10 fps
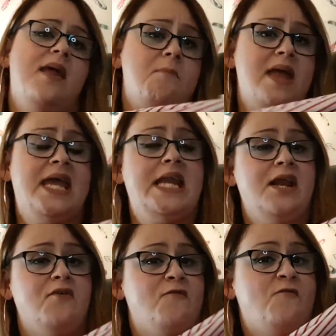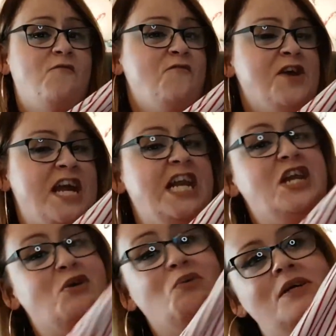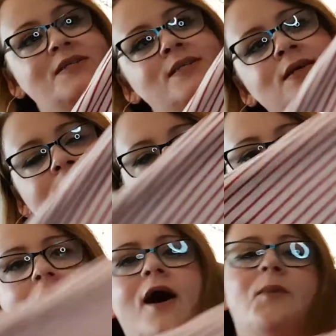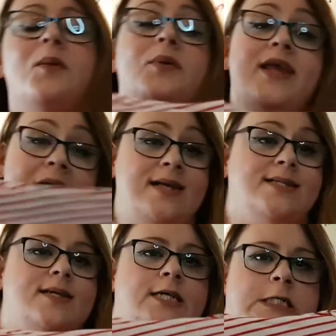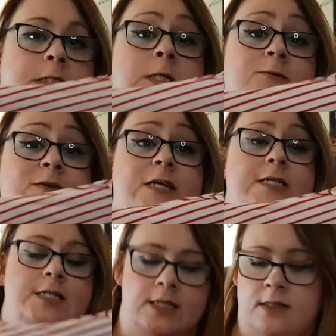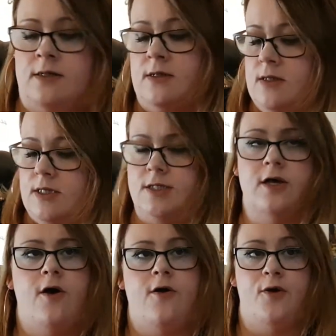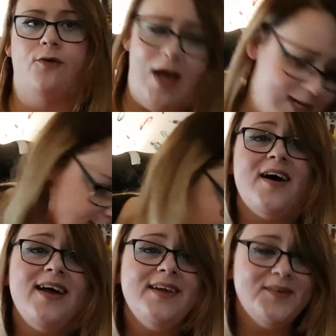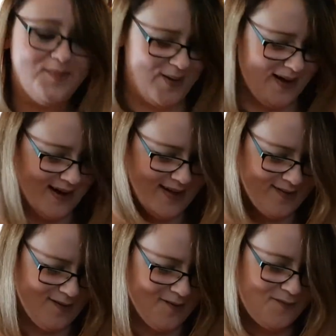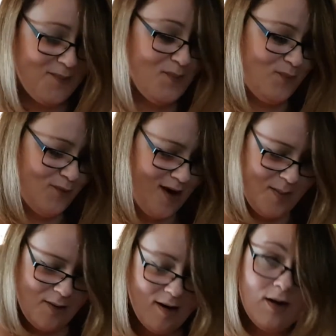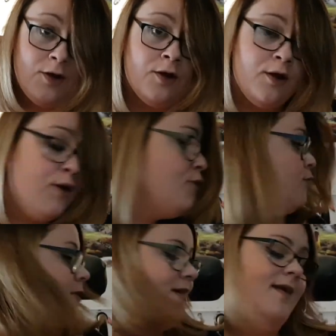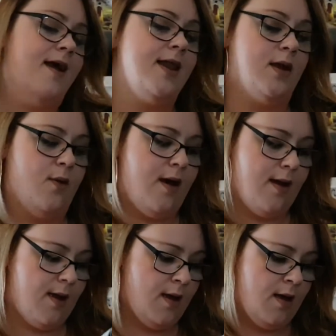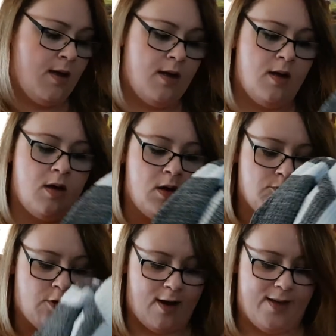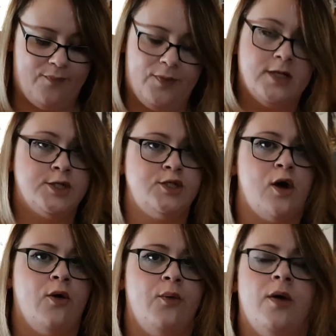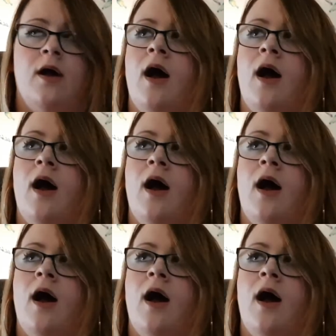I'm making it look freaking enormous. But yes, I love it. So I got that final bit I got from Primark clothing anyway. Right, so